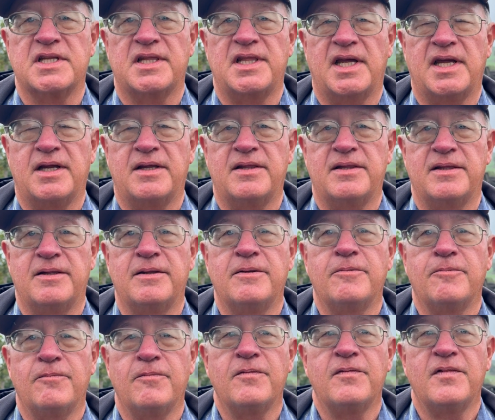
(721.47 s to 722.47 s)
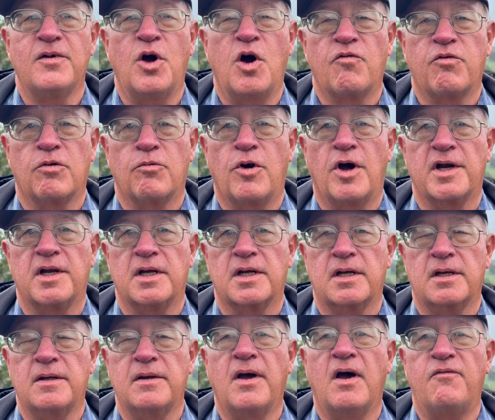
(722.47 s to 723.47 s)
over what
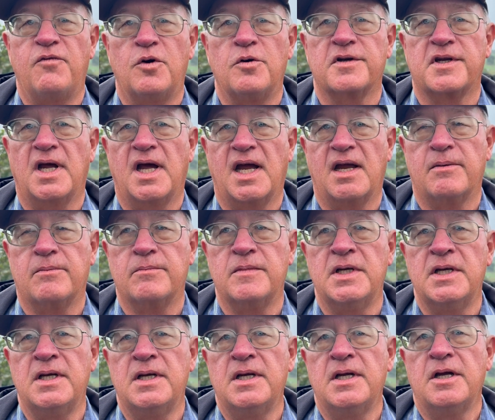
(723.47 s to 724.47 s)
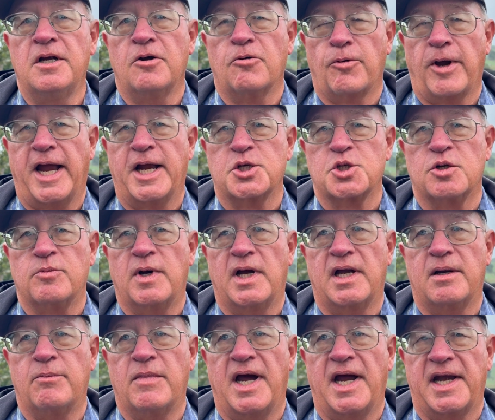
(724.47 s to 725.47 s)
a full-time rancher
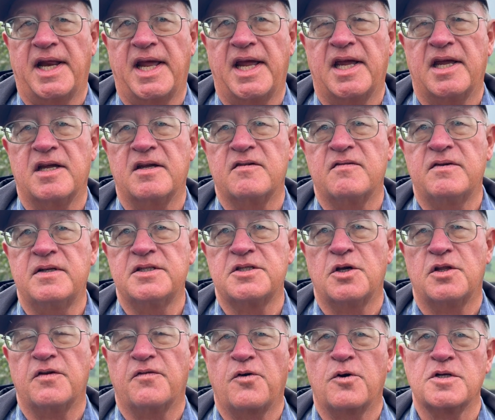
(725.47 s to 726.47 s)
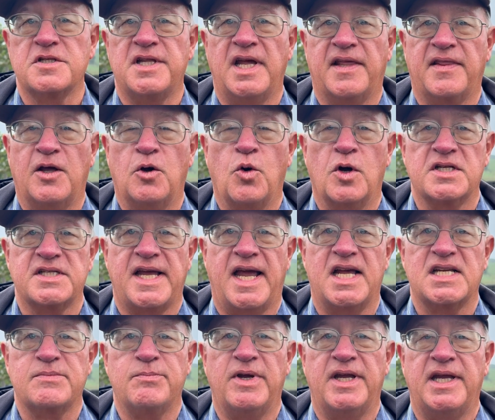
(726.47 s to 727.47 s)
might have. So the first thing they always
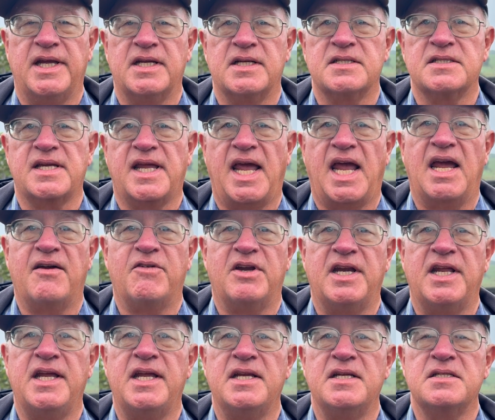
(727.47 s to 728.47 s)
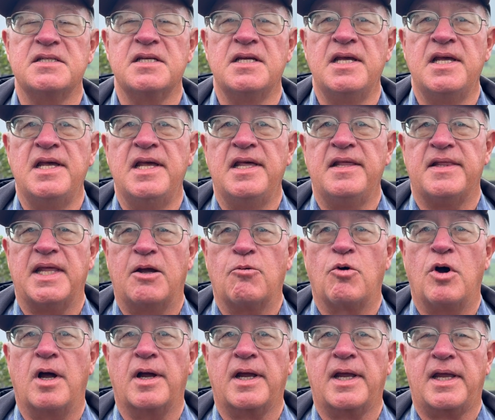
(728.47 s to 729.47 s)
ask me is calving ease. They
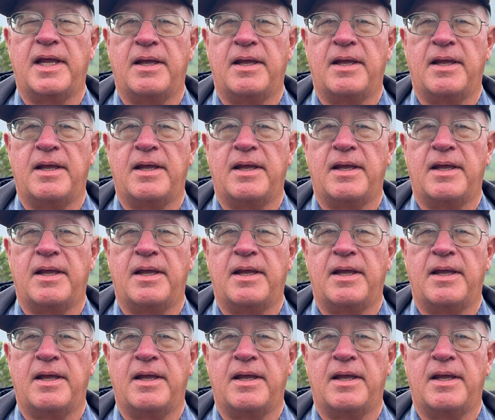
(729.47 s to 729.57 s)
want